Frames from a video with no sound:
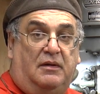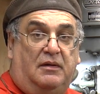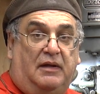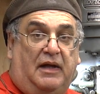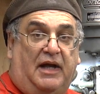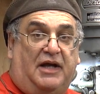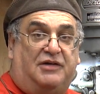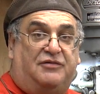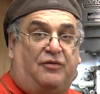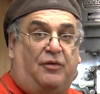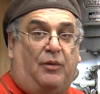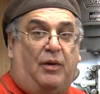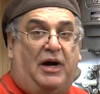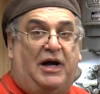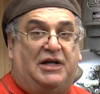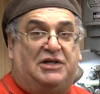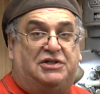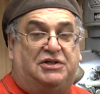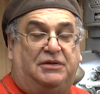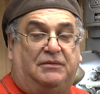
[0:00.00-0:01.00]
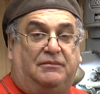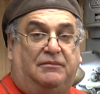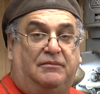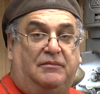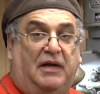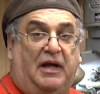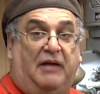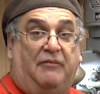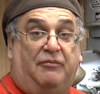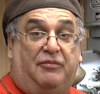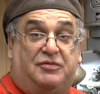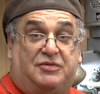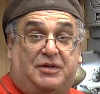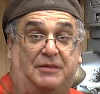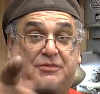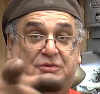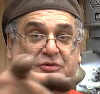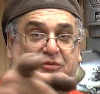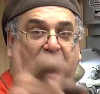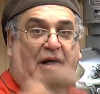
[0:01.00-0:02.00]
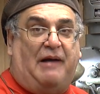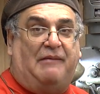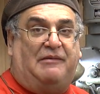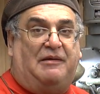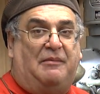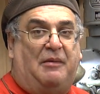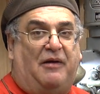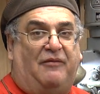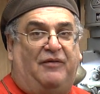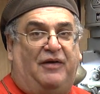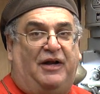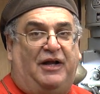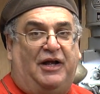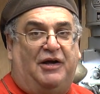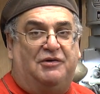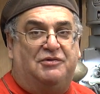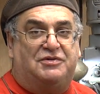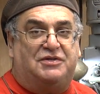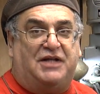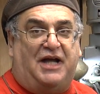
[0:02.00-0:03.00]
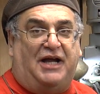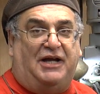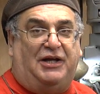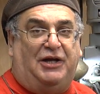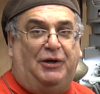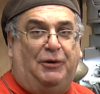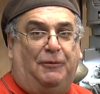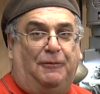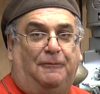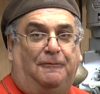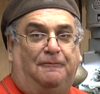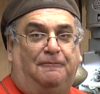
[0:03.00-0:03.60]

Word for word: Thanks for watching, and subscribe to my videos. Thank you.